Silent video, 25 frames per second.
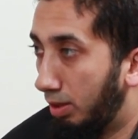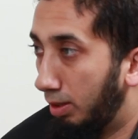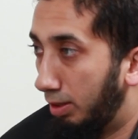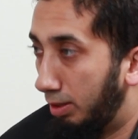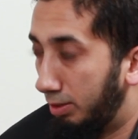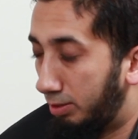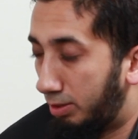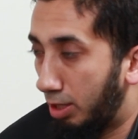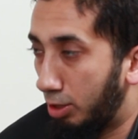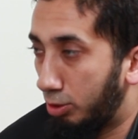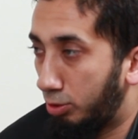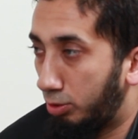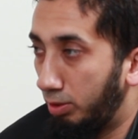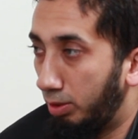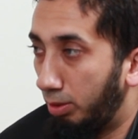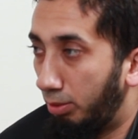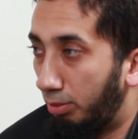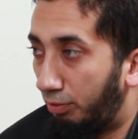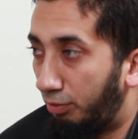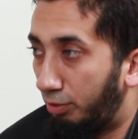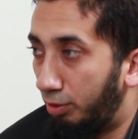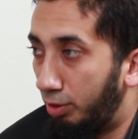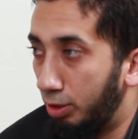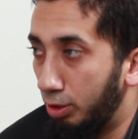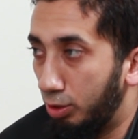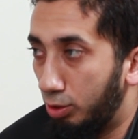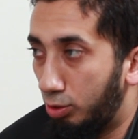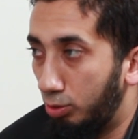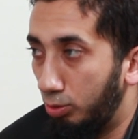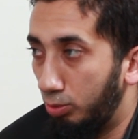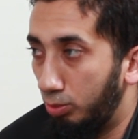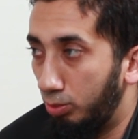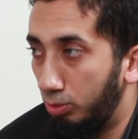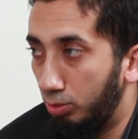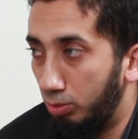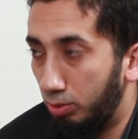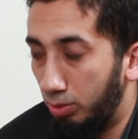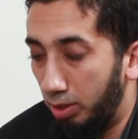It's actually referring
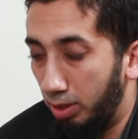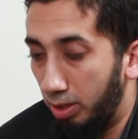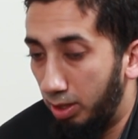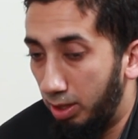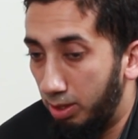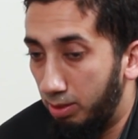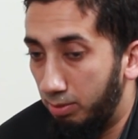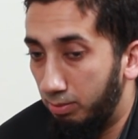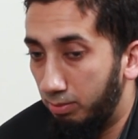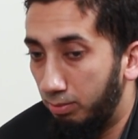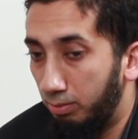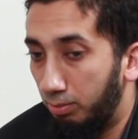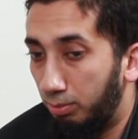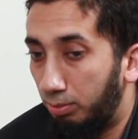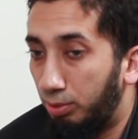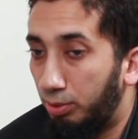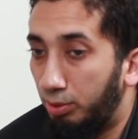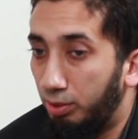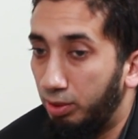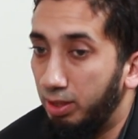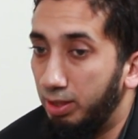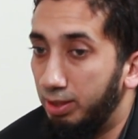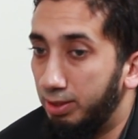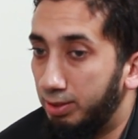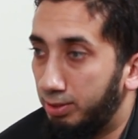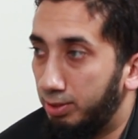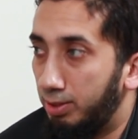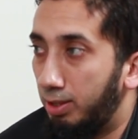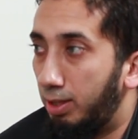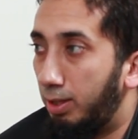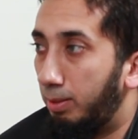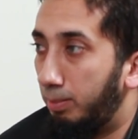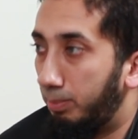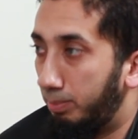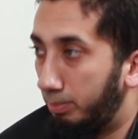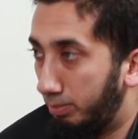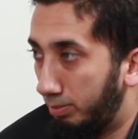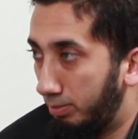to him
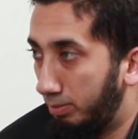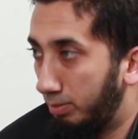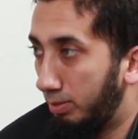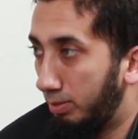pre-Islam.